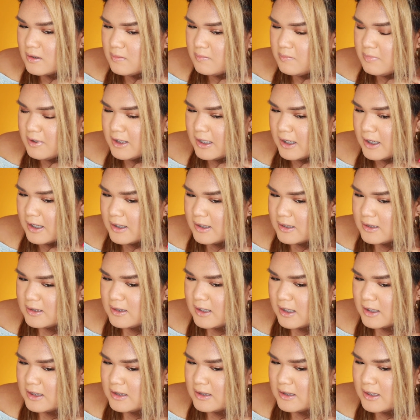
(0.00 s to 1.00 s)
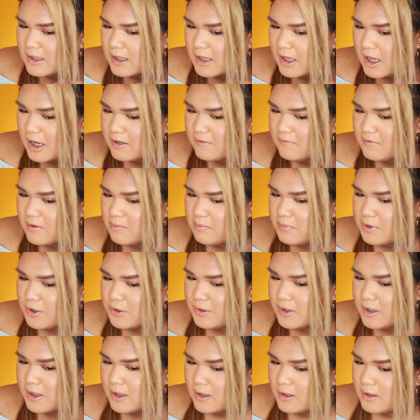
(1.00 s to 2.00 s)
because that's like kind of the
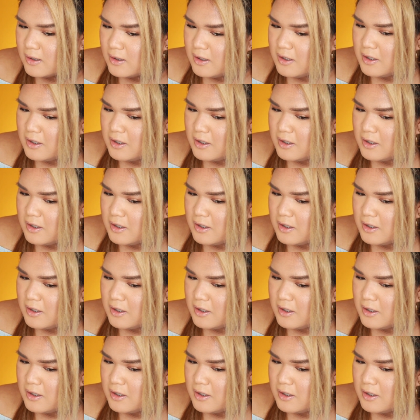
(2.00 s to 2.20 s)
beauty